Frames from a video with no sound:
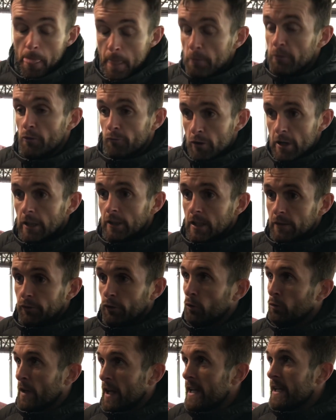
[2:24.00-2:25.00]
It was a real
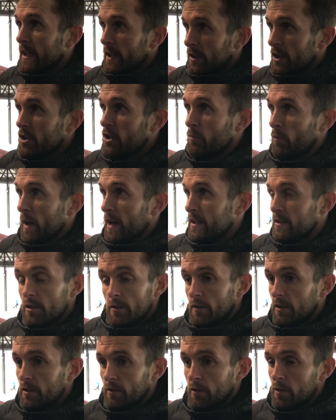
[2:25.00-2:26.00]
difficult day condition-wise.
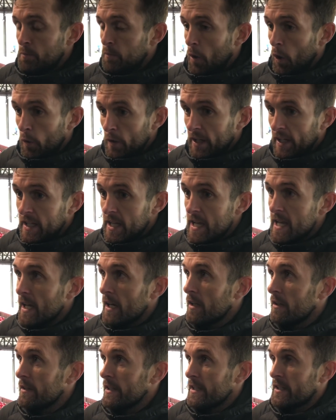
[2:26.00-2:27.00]
You know, it was blowing a
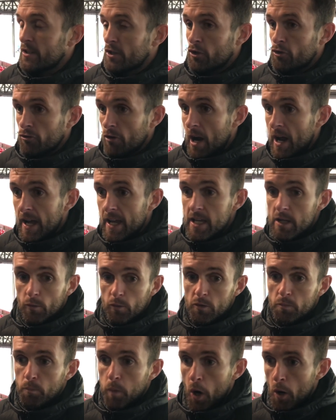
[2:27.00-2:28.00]
gale, it's dry, it
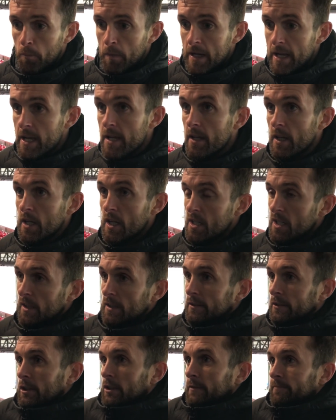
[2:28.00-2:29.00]
was bobbly.
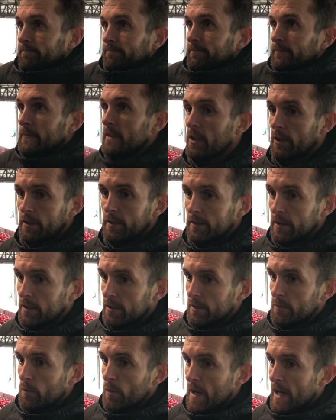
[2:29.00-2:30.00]
So, look,
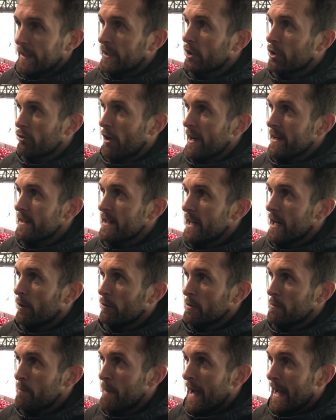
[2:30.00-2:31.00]
we had to grind it
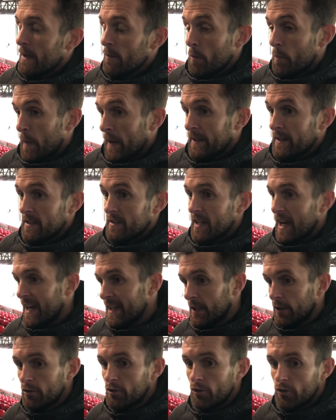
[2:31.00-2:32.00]
out in battle. We picked the
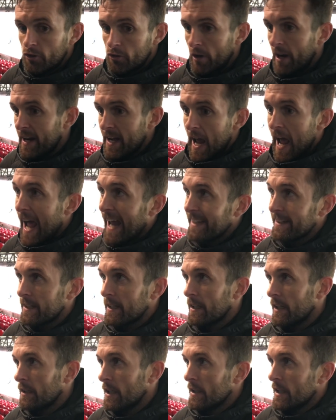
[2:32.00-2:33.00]
side to try and
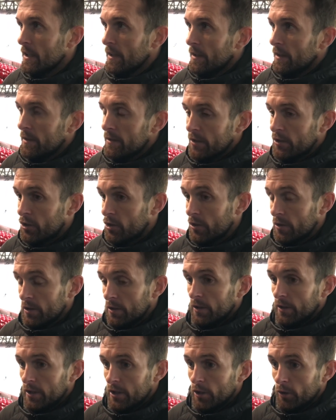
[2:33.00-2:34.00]
handle
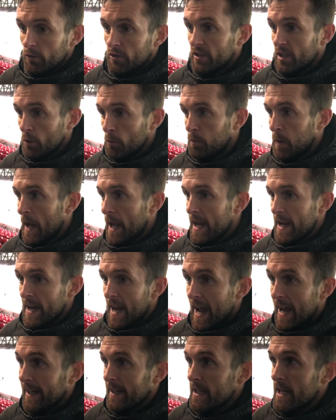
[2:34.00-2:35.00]
this, still play and
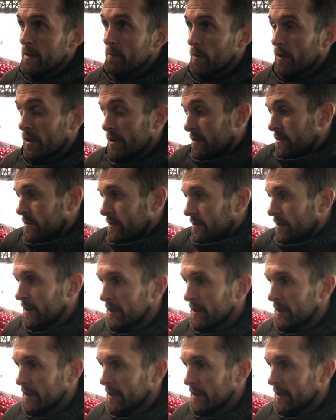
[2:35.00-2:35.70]
handle it, because